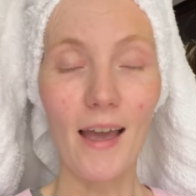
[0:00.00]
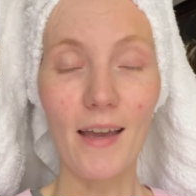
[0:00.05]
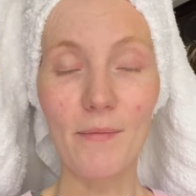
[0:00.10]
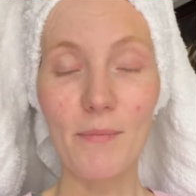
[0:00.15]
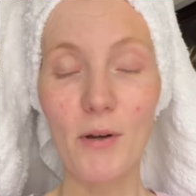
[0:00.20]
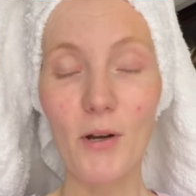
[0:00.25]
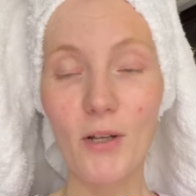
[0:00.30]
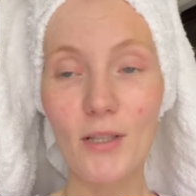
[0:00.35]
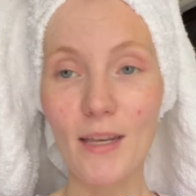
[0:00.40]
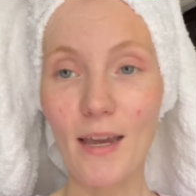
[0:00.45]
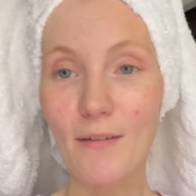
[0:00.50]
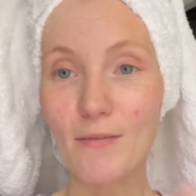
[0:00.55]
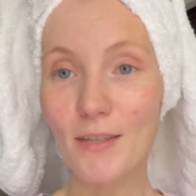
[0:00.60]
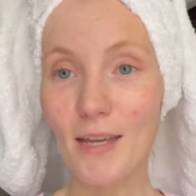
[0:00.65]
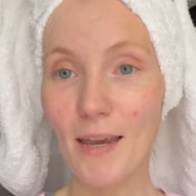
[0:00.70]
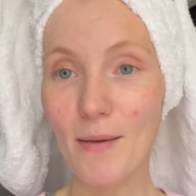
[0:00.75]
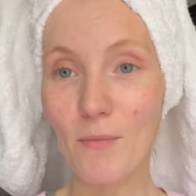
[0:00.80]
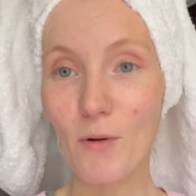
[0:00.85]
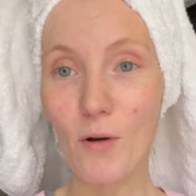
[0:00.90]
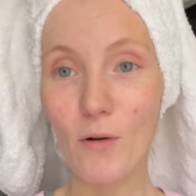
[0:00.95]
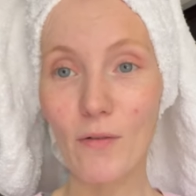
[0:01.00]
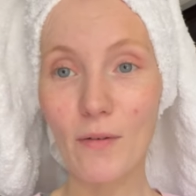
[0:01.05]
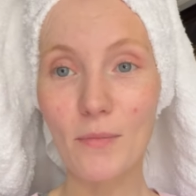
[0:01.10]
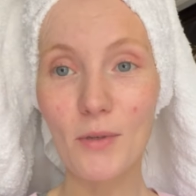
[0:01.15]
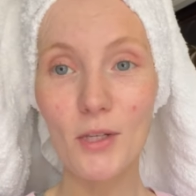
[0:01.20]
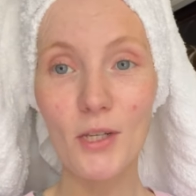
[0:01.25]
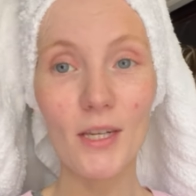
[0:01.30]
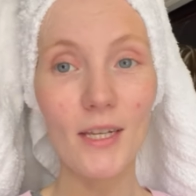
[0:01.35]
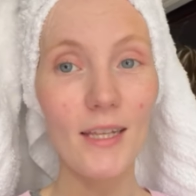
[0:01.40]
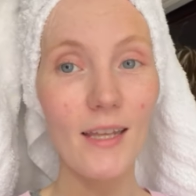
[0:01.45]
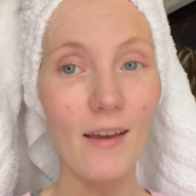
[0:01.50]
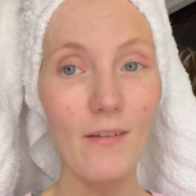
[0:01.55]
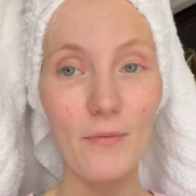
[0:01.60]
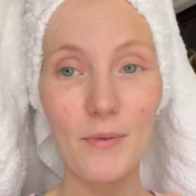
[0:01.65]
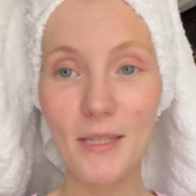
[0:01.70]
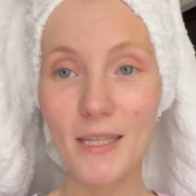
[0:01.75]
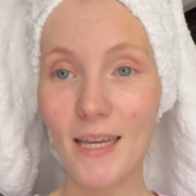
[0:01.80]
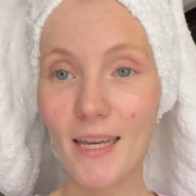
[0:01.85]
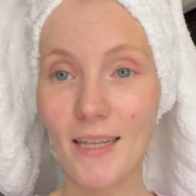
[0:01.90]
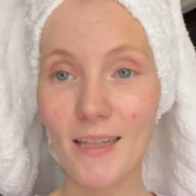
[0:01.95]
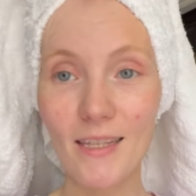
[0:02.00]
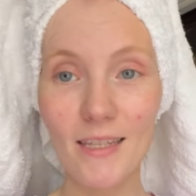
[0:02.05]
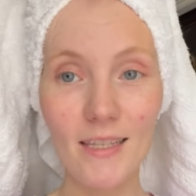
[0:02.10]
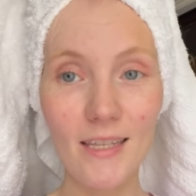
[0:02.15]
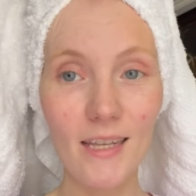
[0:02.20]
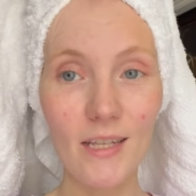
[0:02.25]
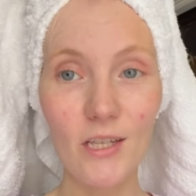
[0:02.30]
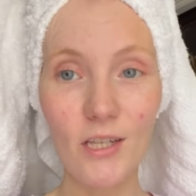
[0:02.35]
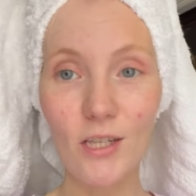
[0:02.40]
because I have time off, I've been taking these days